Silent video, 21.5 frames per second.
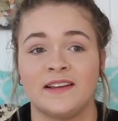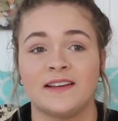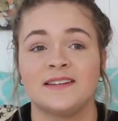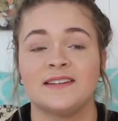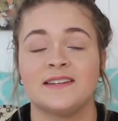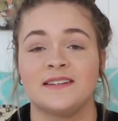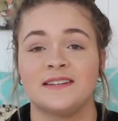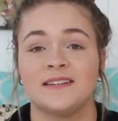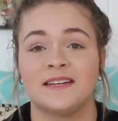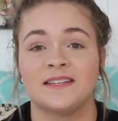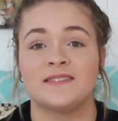like
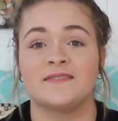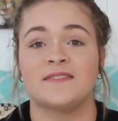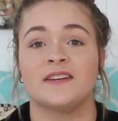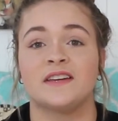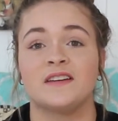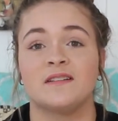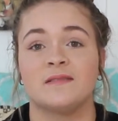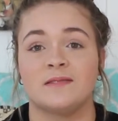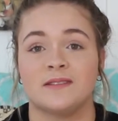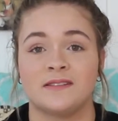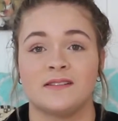today's
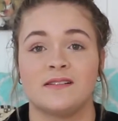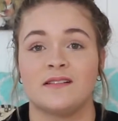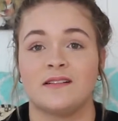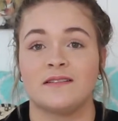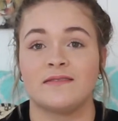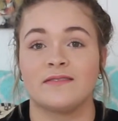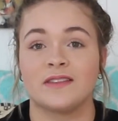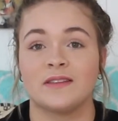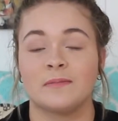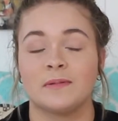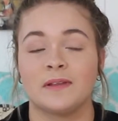video was all
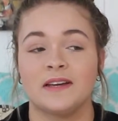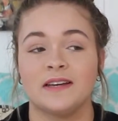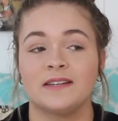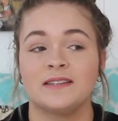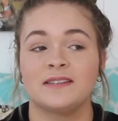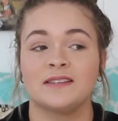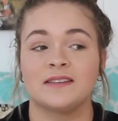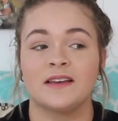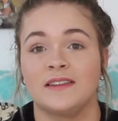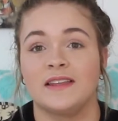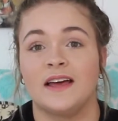over the place.
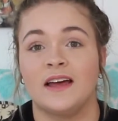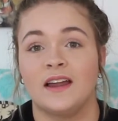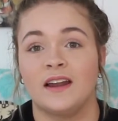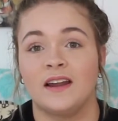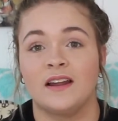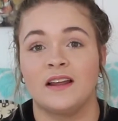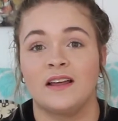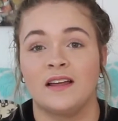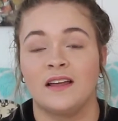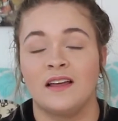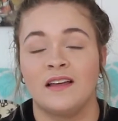Yeah.
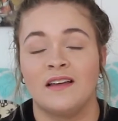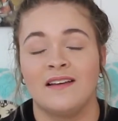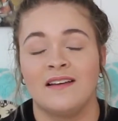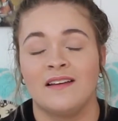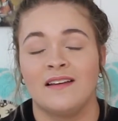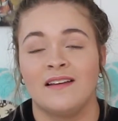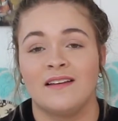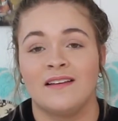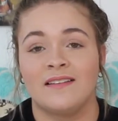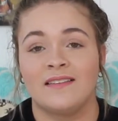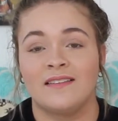
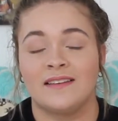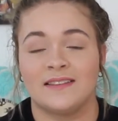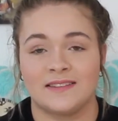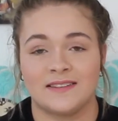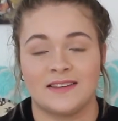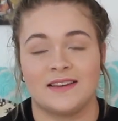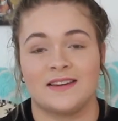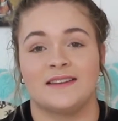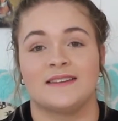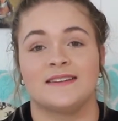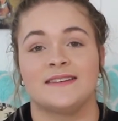Let's
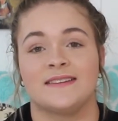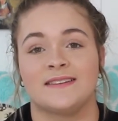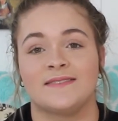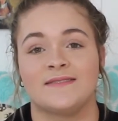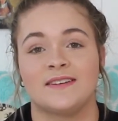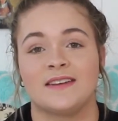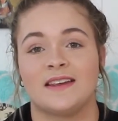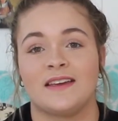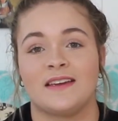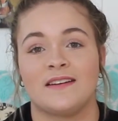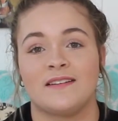get into the
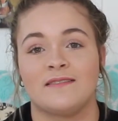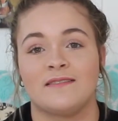video.